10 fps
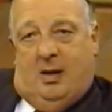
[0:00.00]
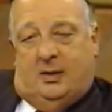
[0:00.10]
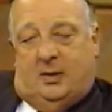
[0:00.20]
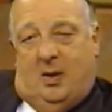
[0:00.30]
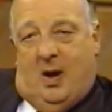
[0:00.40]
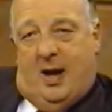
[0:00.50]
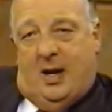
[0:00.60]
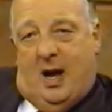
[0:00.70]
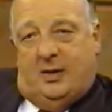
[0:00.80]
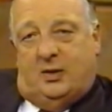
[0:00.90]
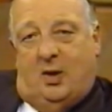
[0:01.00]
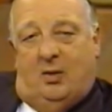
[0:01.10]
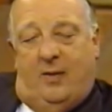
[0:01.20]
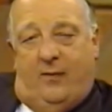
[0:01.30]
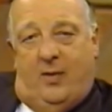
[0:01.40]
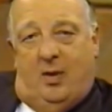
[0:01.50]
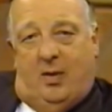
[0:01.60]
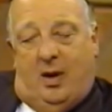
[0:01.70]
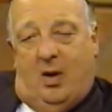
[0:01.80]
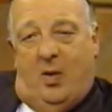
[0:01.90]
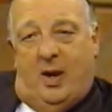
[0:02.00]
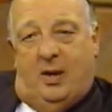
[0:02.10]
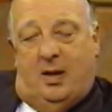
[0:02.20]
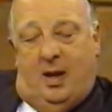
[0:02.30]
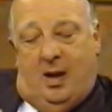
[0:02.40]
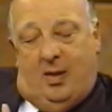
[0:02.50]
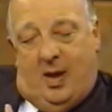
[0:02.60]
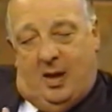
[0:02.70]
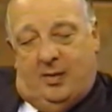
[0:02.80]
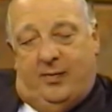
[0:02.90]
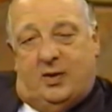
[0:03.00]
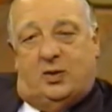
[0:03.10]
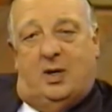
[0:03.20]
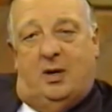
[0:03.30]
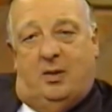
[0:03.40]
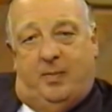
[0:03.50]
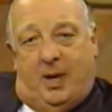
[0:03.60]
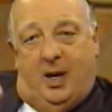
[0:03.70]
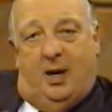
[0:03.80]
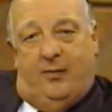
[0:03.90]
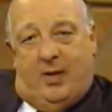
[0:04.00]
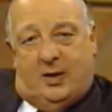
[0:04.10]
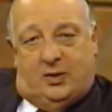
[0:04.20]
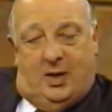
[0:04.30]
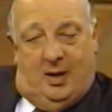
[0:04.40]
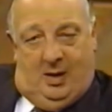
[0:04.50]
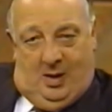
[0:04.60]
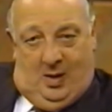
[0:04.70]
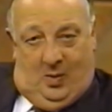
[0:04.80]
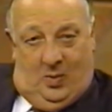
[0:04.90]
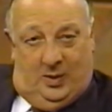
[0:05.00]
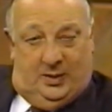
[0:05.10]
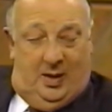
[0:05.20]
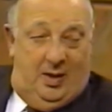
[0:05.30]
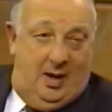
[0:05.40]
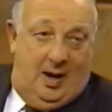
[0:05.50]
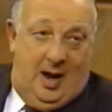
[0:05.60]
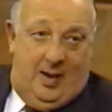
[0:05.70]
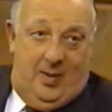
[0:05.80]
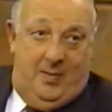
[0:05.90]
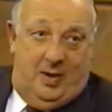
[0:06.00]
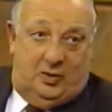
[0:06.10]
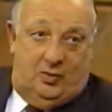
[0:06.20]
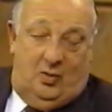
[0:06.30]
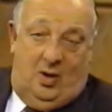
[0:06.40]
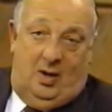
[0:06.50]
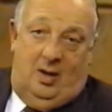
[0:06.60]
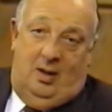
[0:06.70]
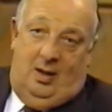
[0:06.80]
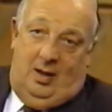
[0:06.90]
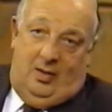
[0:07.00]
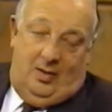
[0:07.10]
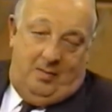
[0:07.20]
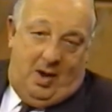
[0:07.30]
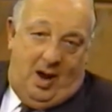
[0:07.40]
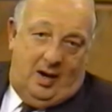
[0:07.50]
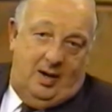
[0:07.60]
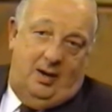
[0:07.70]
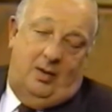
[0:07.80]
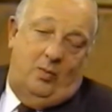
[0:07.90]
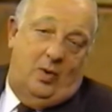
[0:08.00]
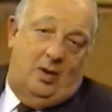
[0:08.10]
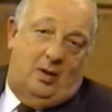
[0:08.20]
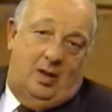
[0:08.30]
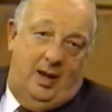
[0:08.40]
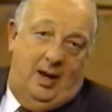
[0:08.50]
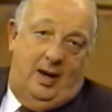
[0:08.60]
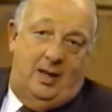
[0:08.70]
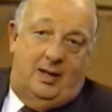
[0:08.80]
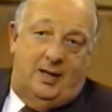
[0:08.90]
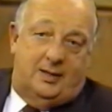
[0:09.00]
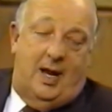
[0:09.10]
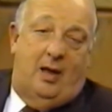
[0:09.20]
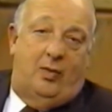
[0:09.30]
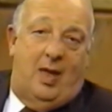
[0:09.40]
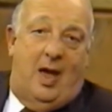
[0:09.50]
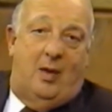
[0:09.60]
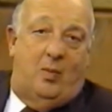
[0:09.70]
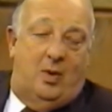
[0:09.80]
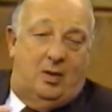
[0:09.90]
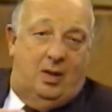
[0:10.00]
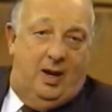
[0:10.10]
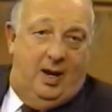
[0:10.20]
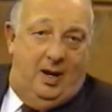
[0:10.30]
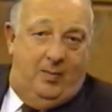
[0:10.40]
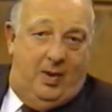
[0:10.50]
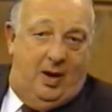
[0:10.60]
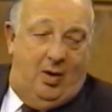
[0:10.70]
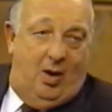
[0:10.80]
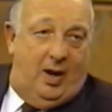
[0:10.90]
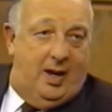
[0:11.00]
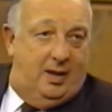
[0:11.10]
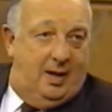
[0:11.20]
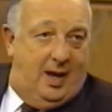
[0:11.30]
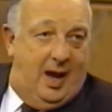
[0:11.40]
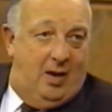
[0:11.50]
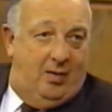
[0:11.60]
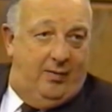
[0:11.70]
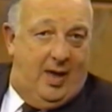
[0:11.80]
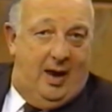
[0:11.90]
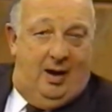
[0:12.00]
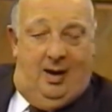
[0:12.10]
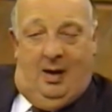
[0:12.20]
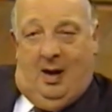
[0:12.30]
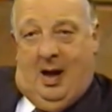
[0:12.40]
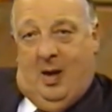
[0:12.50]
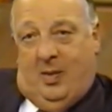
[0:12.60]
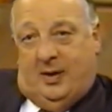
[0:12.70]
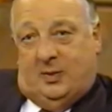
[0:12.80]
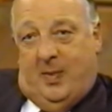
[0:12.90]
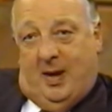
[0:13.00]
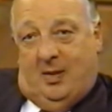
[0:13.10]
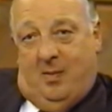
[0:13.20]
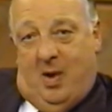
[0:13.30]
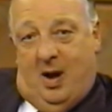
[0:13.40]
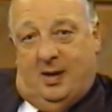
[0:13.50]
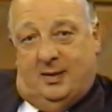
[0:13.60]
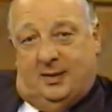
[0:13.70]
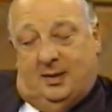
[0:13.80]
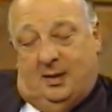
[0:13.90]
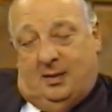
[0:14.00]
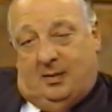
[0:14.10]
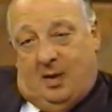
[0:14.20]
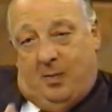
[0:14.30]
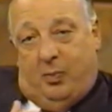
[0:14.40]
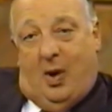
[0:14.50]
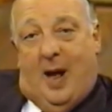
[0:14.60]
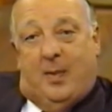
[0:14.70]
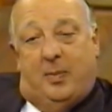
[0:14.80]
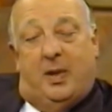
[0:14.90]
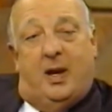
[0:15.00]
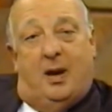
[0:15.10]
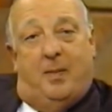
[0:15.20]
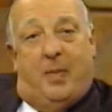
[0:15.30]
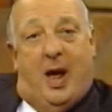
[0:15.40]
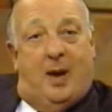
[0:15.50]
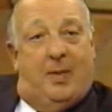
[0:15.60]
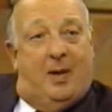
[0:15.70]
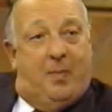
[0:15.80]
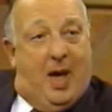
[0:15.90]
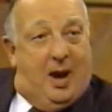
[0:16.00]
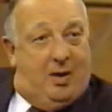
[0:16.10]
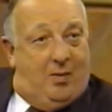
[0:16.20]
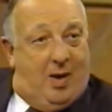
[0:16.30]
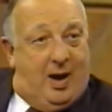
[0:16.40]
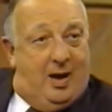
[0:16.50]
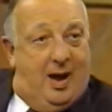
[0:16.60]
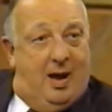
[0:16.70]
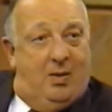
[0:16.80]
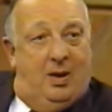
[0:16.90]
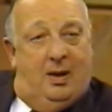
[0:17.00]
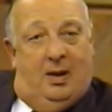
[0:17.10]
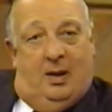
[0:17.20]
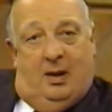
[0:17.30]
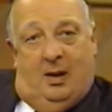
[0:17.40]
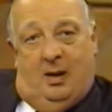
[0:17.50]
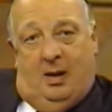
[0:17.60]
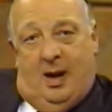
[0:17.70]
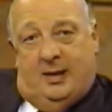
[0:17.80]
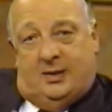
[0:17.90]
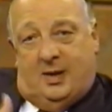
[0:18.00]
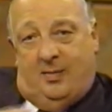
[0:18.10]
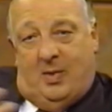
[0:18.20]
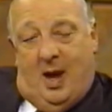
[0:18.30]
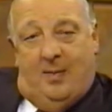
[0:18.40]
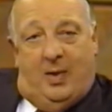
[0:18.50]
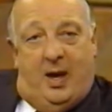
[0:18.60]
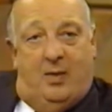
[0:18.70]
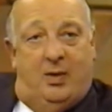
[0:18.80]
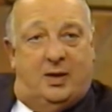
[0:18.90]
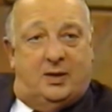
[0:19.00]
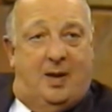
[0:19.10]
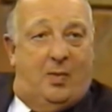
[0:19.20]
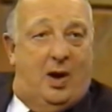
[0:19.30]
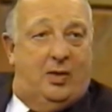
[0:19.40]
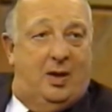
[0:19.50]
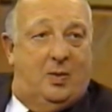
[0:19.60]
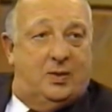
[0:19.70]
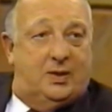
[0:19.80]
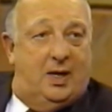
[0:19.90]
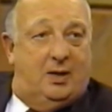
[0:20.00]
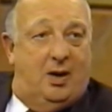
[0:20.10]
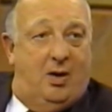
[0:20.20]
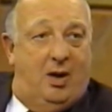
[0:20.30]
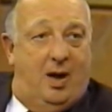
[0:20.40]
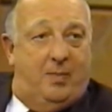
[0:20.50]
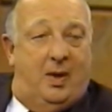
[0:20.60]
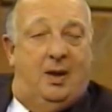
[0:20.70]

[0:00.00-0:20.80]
So I certainly feel that going at the end of this year, the beginning of next year, we'll see the economy much stronger. The market will clearly discount that, will clearly be an early indicator of that. I would expect the markets are probably in a bottoming pattern right now. And sometime later in the summer, I think we'll see it turn up.